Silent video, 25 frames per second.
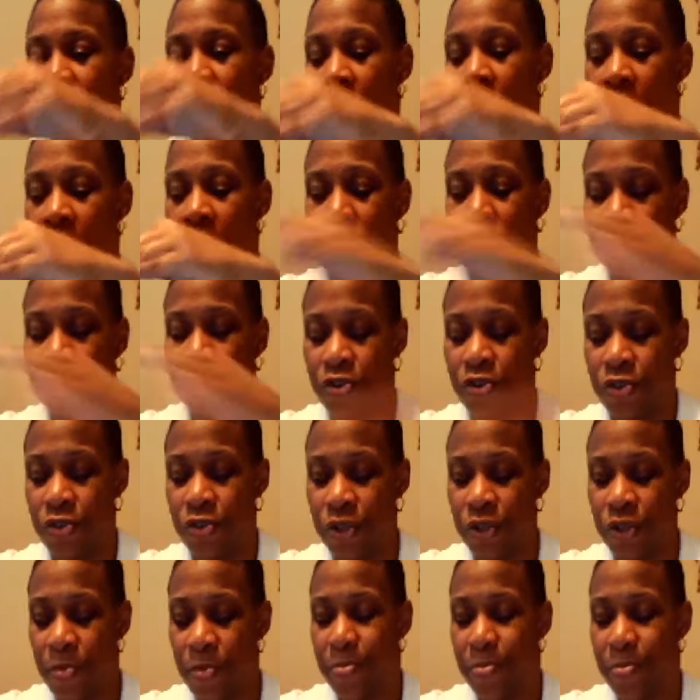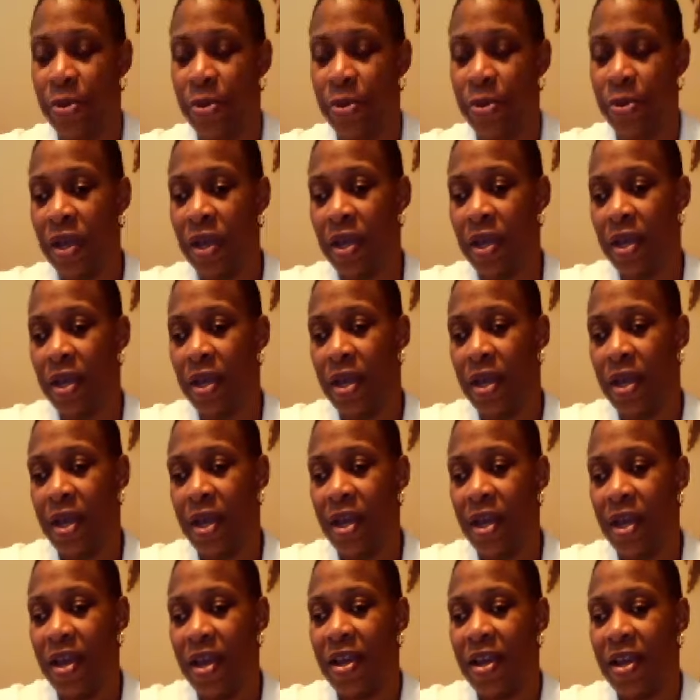altered book,
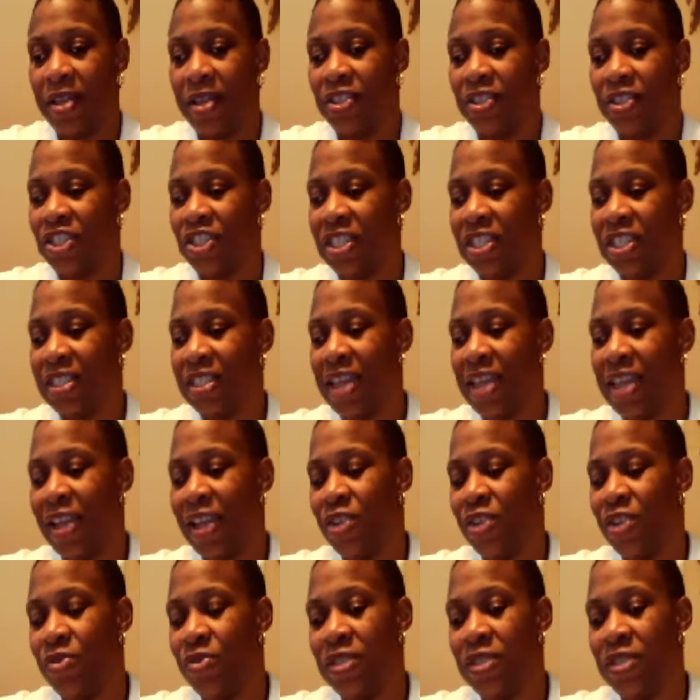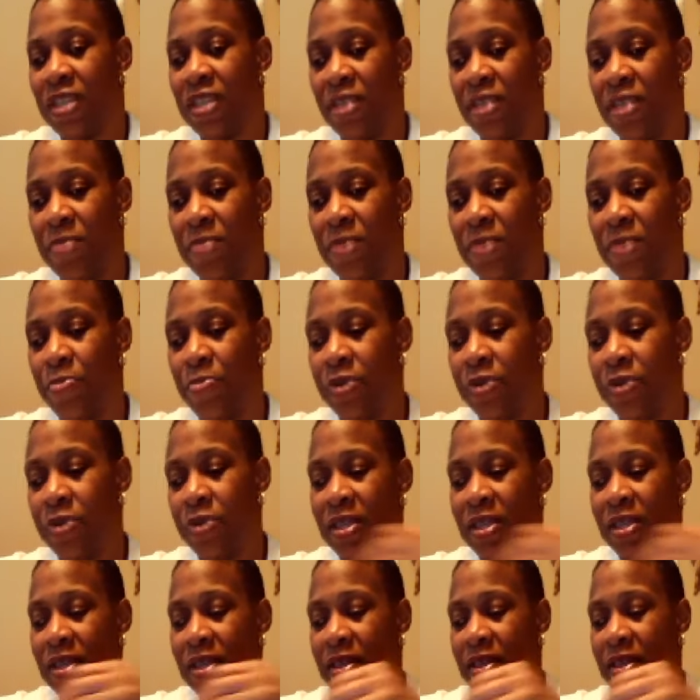just like you see me
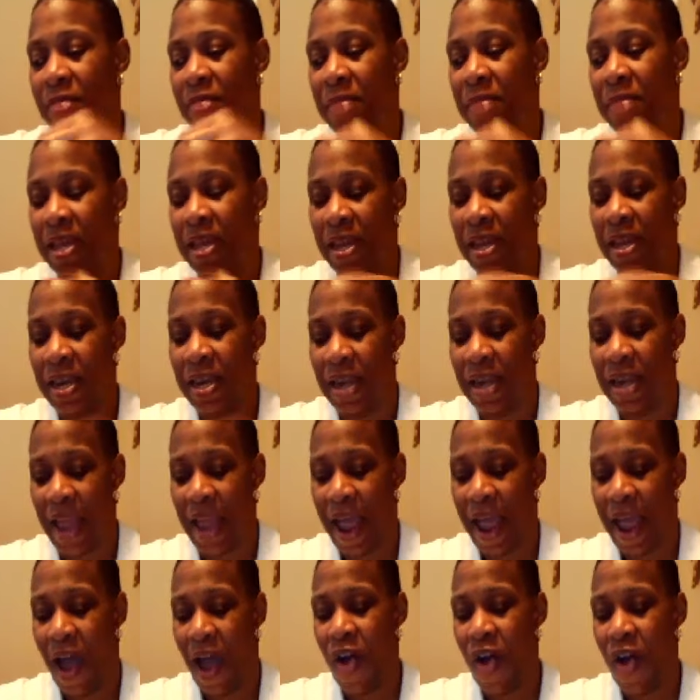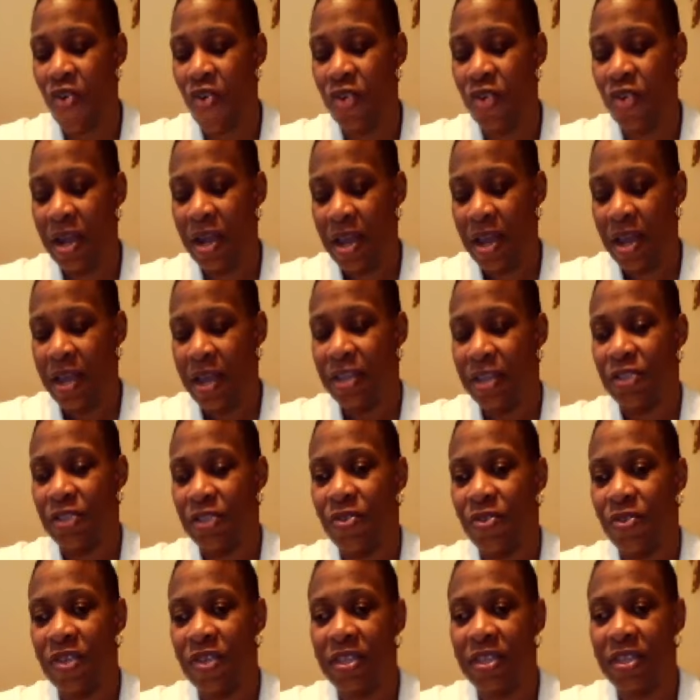putting them in now. So
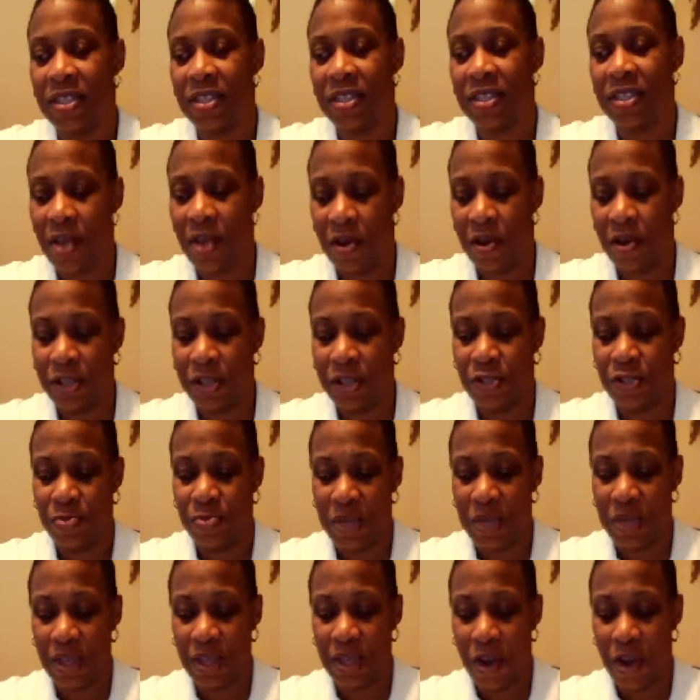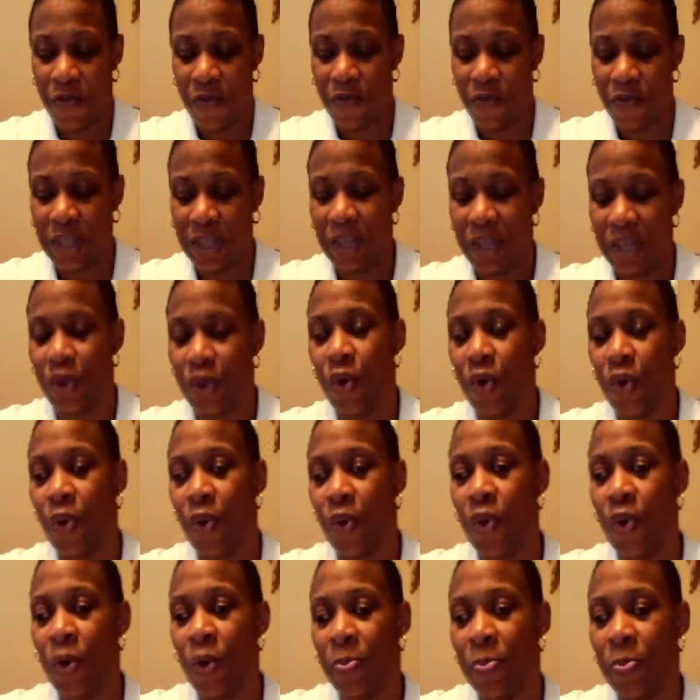this is going to be a really
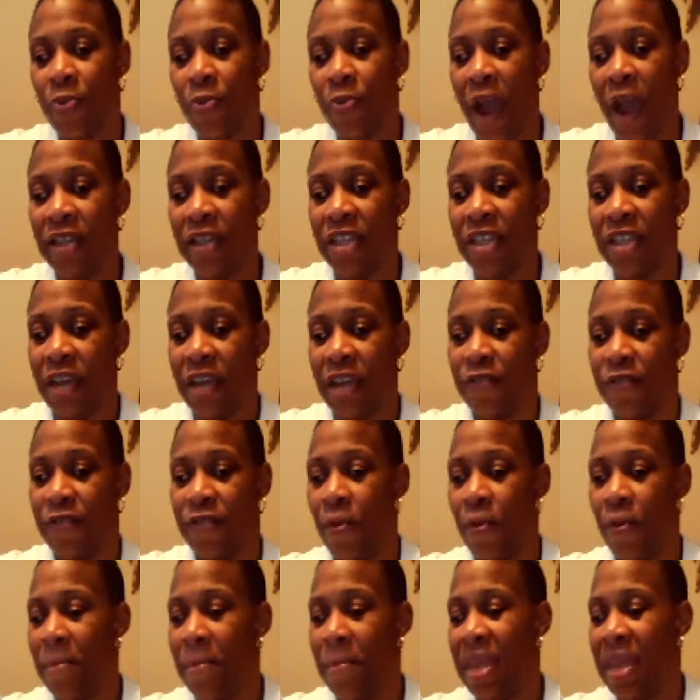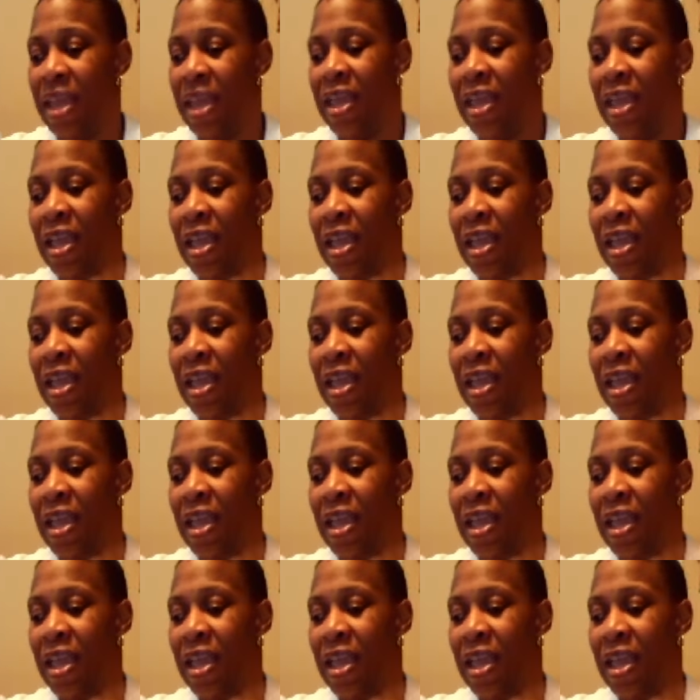cool project for me